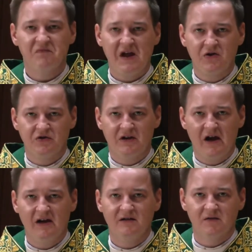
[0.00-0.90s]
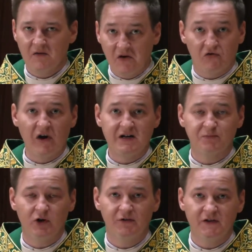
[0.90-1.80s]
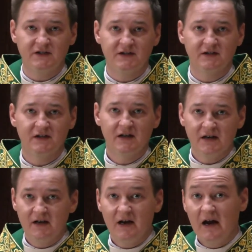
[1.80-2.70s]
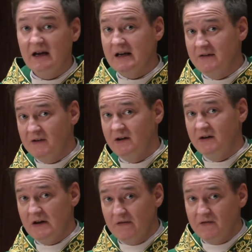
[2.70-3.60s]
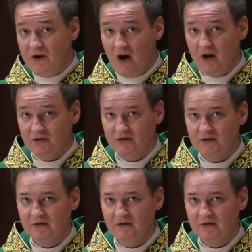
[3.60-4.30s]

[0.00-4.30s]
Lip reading: they could gain great profits, and even if not,